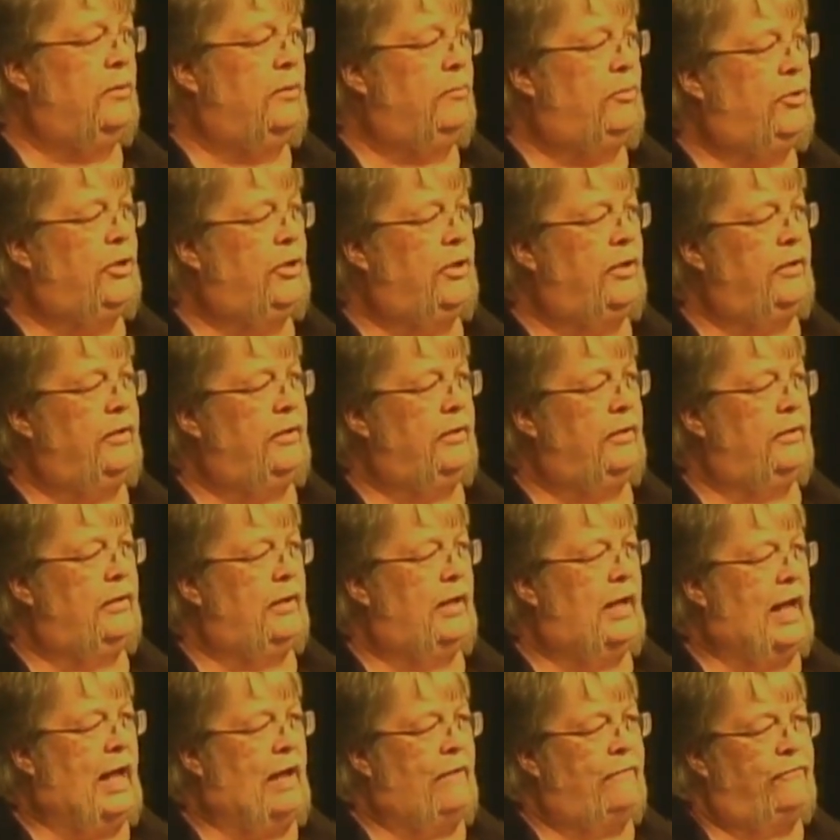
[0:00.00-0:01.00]
But
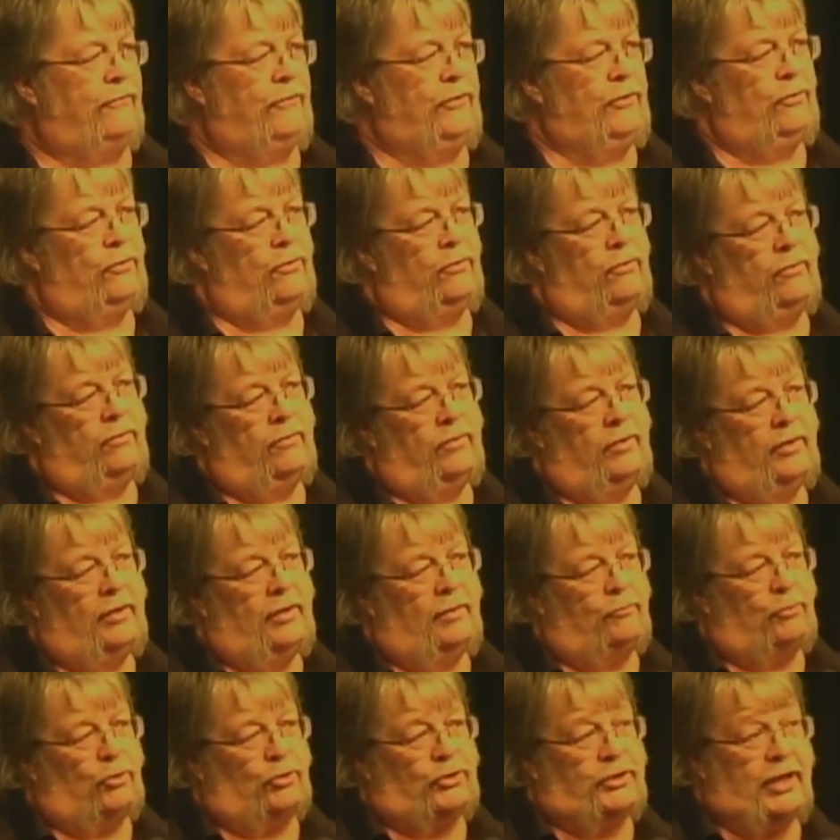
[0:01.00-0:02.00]
I feel
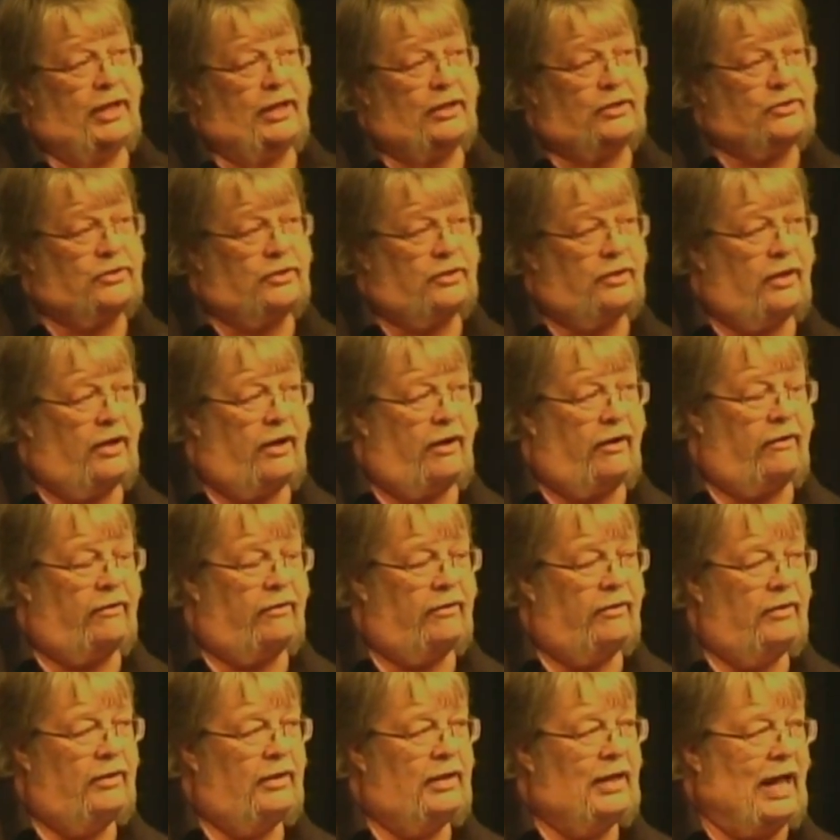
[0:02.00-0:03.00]
protection there.
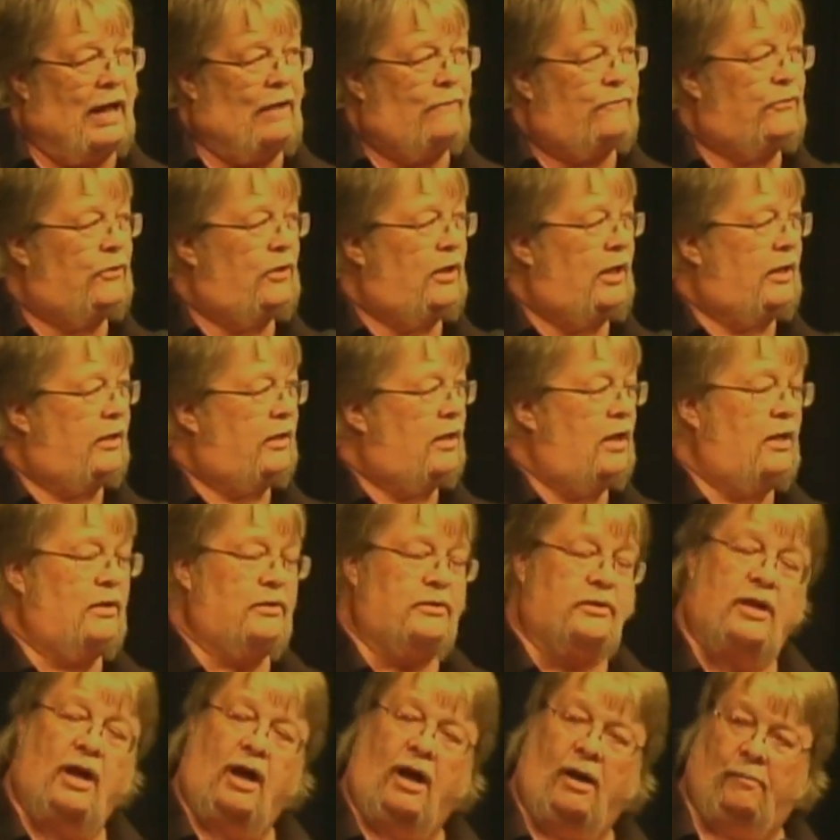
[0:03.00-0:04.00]
I feel like
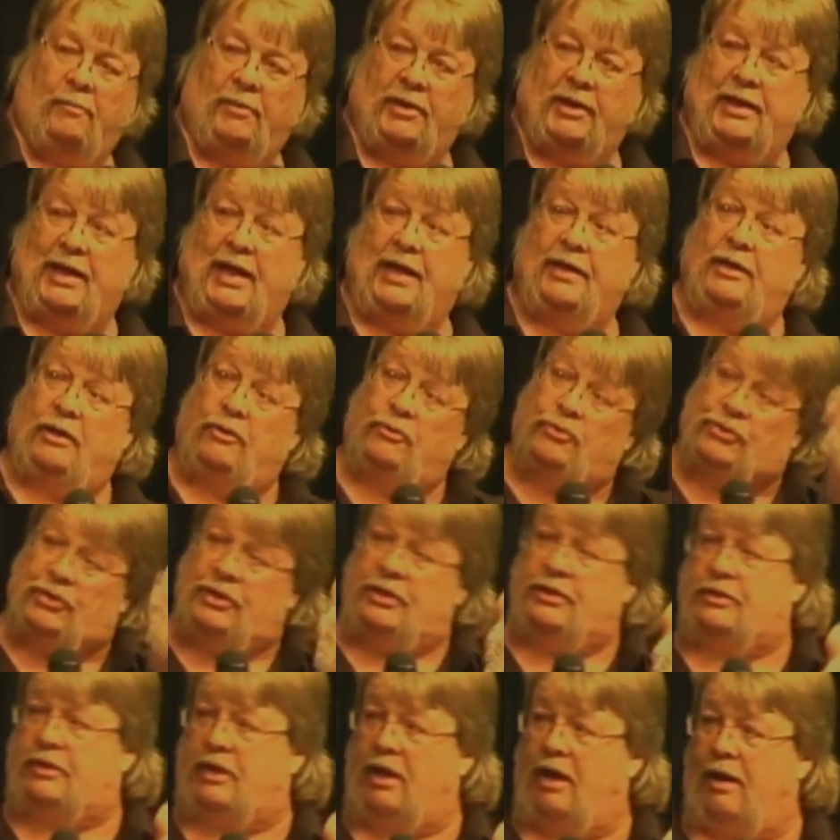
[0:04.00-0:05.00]
God's got me, and I know
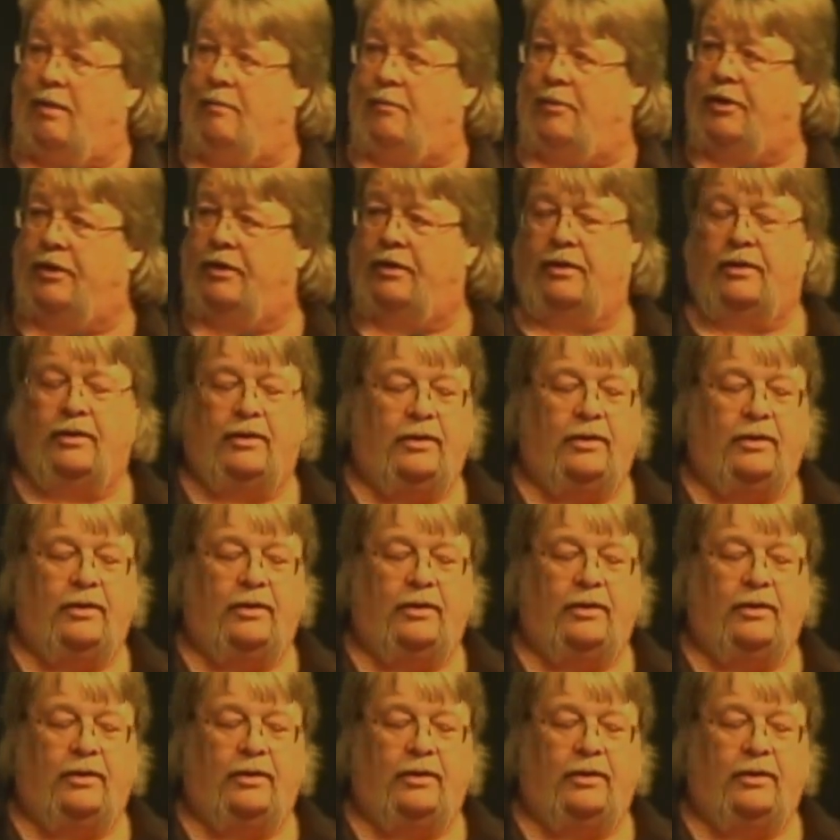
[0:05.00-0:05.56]
she's got me.